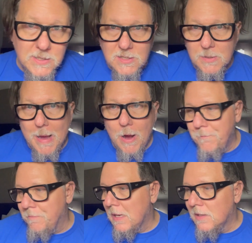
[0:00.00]
is
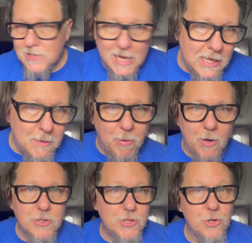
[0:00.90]
about. It's kind of like
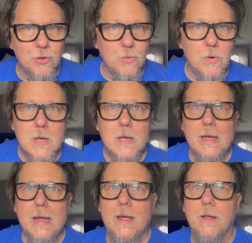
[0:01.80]
part two
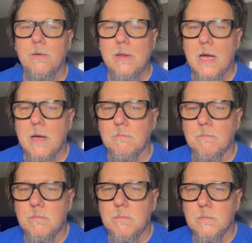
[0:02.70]
and
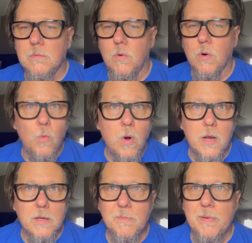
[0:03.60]
or
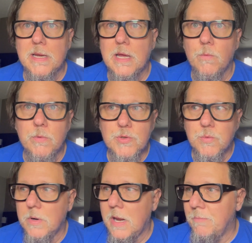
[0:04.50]
one, depending on which
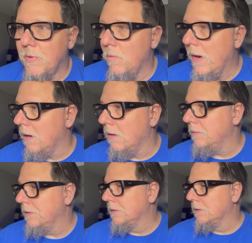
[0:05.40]
one I put
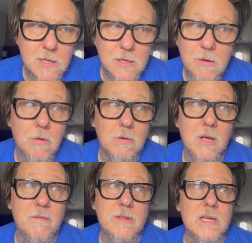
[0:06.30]
where. You're going to
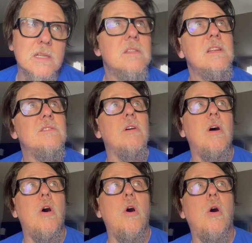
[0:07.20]
love these. These are
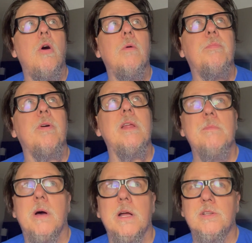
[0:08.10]
all pretty
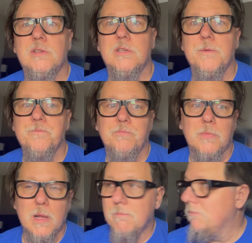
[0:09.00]
much,
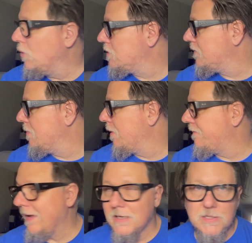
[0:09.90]
most of them are
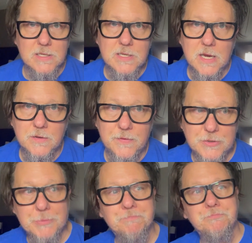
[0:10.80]
fantasy science
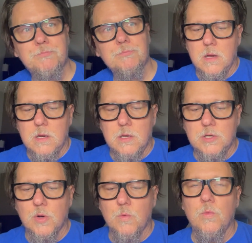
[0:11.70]
fiction.
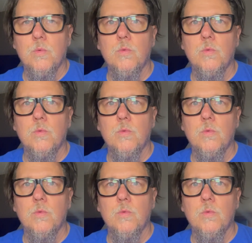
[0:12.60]
So